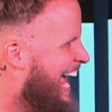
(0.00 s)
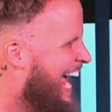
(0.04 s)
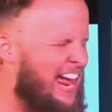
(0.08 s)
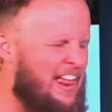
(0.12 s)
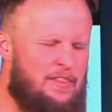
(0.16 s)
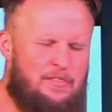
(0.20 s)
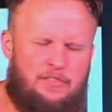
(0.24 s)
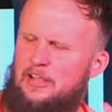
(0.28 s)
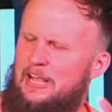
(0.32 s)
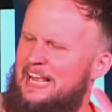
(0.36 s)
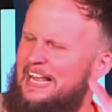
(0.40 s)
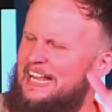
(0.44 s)

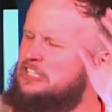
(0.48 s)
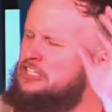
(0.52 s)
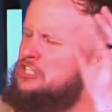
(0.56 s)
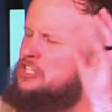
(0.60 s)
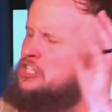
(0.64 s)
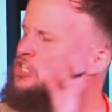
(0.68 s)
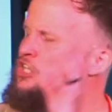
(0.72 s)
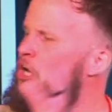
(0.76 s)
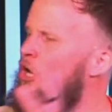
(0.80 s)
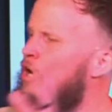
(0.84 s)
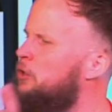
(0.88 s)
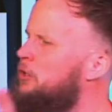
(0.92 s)
And it's
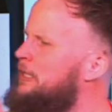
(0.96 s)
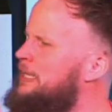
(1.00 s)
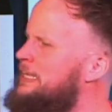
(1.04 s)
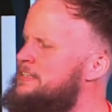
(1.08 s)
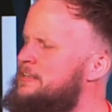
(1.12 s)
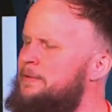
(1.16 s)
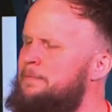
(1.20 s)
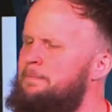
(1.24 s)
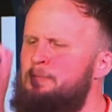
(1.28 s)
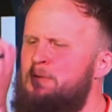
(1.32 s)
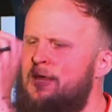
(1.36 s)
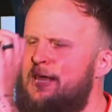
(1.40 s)
so,
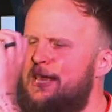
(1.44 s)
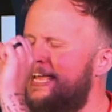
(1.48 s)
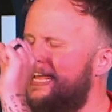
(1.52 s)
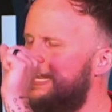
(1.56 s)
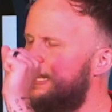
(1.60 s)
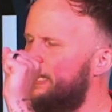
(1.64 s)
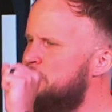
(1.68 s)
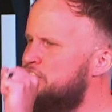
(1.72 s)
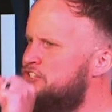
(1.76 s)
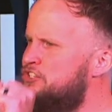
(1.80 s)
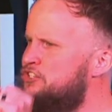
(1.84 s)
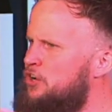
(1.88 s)
listen, it
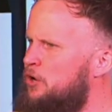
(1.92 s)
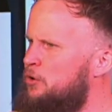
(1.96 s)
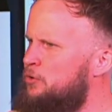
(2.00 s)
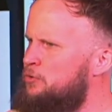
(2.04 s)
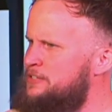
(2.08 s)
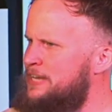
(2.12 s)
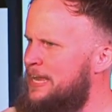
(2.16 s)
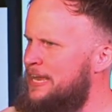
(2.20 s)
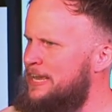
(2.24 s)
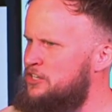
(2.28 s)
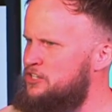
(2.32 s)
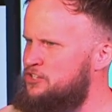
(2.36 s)
is so
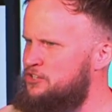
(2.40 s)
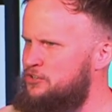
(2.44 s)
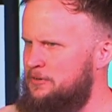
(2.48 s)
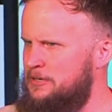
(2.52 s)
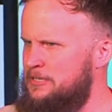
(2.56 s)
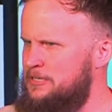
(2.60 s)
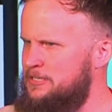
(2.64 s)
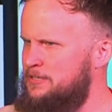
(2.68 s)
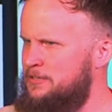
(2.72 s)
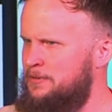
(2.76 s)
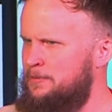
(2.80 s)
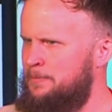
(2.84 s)

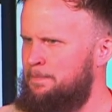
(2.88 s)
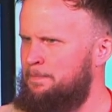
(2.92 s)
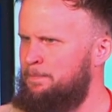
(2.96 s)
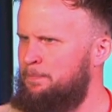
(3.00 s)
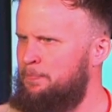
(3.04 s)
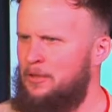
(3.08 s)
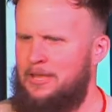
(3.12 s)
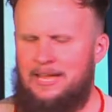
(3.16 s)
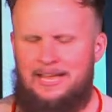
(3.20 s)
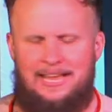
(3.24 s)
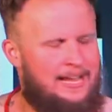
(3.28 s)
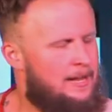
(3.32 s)
dangerous.
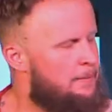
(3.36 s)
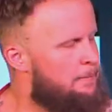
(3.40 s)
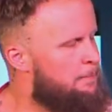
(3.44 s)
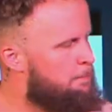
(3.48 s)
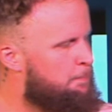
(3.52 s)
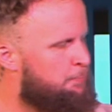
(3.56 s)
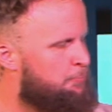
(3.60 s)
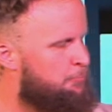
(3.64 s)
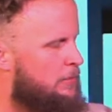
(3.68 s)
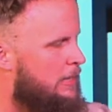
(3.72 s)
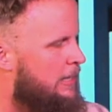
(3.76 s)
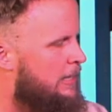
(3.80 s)

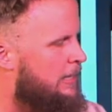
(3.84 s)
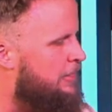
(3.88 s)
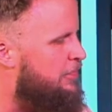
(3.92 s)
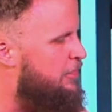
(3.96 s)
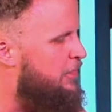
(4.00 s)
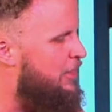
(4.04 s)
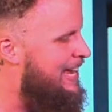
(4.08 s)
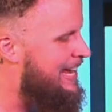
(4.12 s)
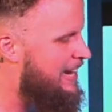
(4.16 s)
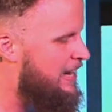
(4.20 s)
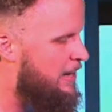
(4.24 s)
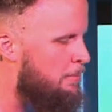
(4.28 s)

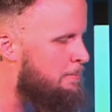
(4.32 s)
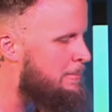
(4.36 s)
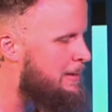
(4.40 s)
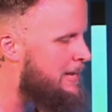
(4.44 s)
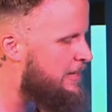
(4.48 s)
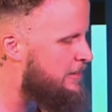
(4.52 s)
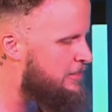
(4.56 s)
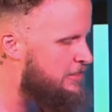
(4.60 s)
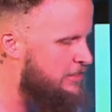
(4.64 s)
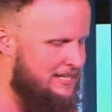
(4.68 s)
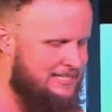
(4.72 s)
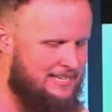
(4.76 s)
The
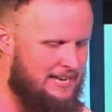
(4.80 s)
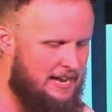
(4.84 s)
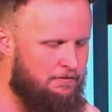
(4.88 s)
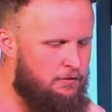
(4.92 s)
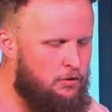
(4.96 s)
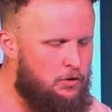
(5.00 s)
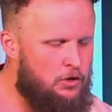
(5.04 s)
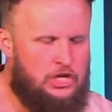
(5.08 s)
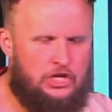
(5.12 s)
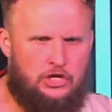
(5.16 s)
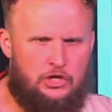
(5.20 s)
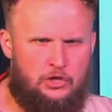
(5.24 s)
enemy, the
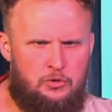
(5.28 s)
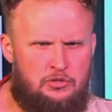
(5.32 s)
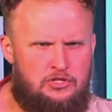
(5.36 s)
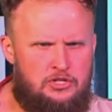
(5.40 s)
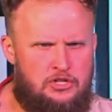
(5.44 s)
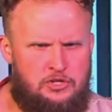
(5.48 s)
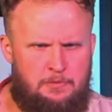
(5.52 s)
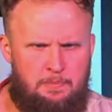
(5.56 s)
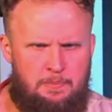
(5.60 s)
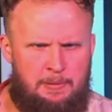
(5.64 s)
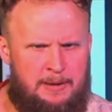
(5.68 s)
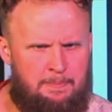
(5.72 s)
devil
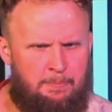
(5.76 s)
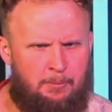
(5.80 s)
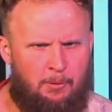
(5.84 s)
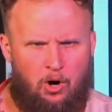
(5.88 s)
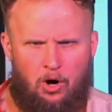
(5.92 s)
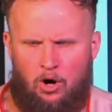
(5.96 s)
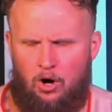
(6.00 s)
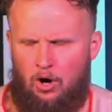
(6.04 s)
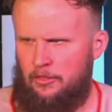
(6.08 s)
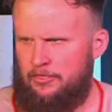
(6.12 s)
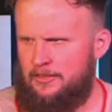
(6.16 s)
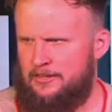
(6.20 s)
uses people
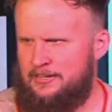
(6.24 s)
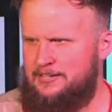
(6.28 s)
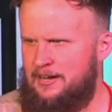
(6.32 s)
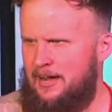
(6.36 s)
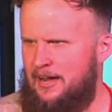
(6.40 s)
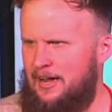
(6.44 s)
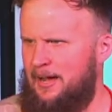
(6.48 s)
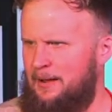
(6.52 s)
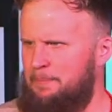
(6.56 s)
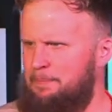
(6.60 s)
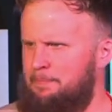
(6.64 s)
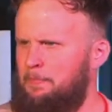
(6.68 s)
all the
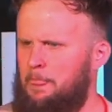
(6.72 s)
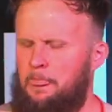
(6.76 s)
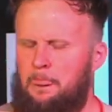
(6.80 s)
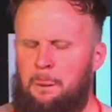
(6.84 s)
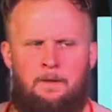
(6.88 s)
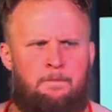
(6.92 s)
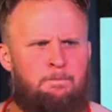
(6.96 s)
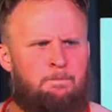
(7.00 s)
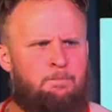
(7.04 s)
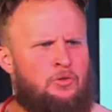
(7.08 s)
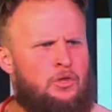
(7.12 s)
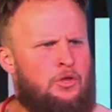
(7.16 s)
time
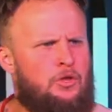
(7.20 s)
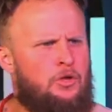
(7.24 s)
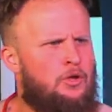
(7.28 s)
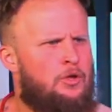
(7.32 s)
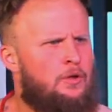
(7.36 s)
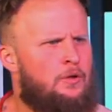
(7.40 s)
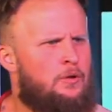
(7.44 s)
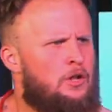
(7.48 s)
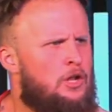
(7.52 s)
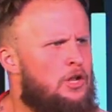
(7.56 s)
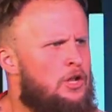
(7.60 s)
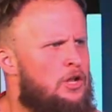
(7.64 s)

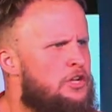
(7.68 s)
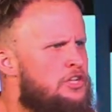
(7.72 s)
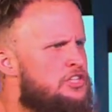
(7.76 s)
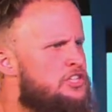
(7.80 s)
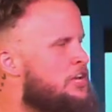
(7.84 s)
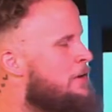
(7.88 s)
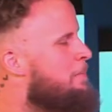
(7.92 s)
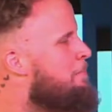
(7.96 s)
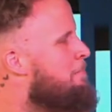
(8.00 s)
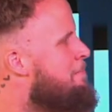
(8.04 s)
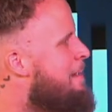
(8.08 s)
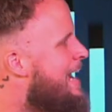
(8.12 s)

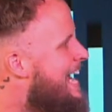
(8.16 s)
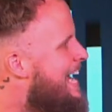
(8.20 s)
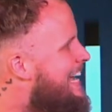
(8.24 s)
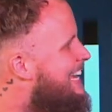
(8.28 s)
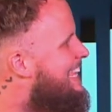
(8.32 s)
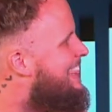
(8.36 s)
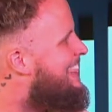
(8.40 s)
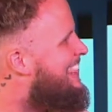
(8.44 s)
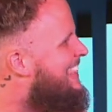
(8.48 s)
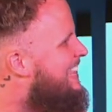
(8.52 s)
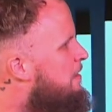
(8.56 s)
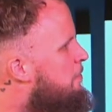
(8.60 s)
to make
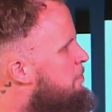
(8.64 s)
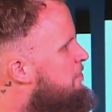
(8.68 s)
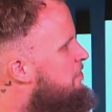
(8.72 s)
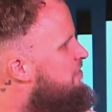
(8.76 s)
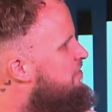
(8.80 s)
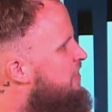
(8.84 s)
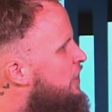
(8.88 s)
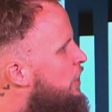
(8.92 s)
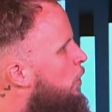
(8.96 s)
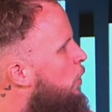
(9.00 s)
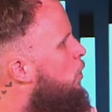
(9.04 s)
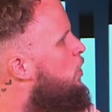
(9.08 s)
them
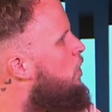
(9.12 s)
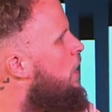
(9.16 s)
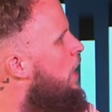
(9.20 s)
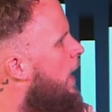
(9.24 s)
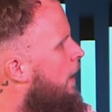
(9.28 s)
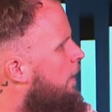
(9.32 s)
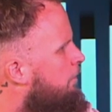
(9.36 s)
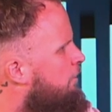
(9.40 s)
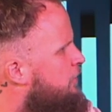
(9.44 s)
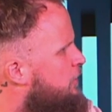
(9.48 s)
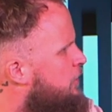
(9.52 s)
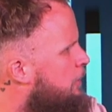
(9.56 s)
feel
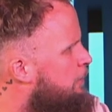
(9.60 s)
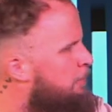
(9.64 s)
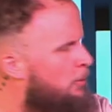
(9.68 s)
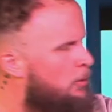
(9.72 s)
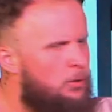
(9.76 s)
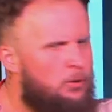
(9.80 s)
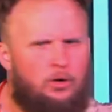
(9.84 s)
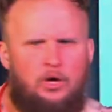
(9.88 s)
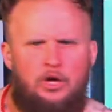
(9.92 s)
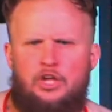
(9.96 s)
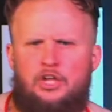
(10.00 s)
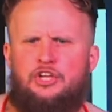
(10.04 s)

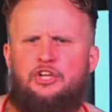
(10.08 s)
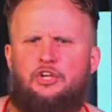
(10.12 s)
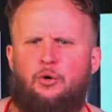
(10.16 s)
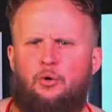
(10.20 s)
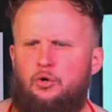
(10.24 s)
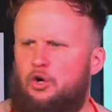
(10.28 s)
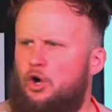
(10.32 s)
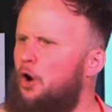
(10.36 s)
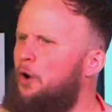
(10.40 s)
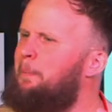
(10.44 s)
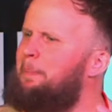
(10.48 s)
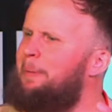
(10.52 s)
comfortable.
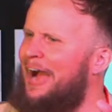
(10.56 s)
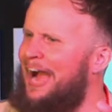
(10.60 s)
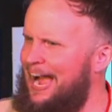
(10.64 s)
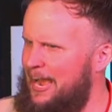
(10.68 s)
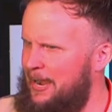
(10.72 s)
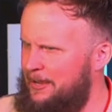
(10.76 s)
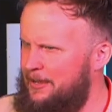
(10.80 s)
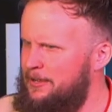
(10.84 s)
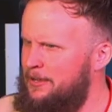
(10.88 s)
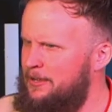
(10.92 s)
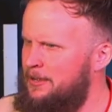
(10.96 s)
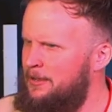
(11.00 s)
You'll go
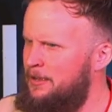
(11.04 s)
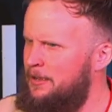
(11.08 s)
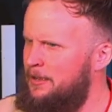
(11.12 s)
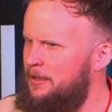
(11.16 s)
back.